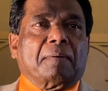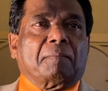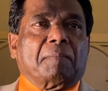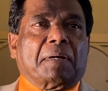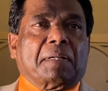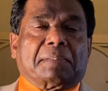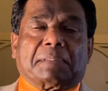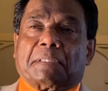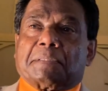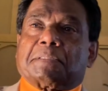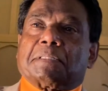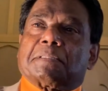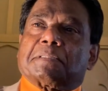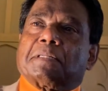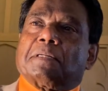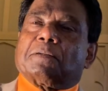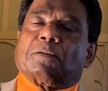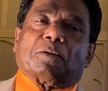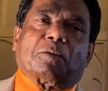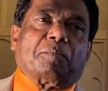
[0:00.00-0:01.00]
But his
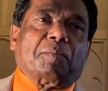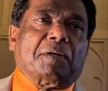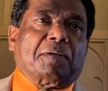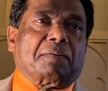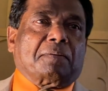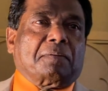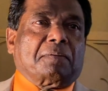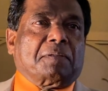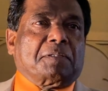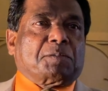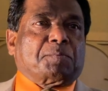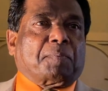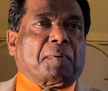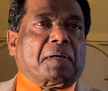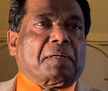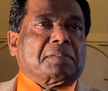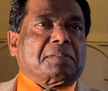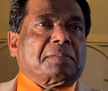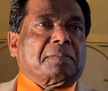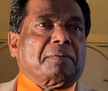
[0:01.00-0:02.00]
assistant took me to this
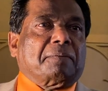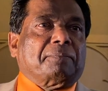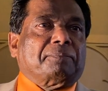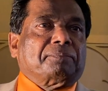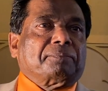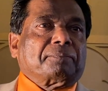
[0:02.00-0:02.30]
place. You know.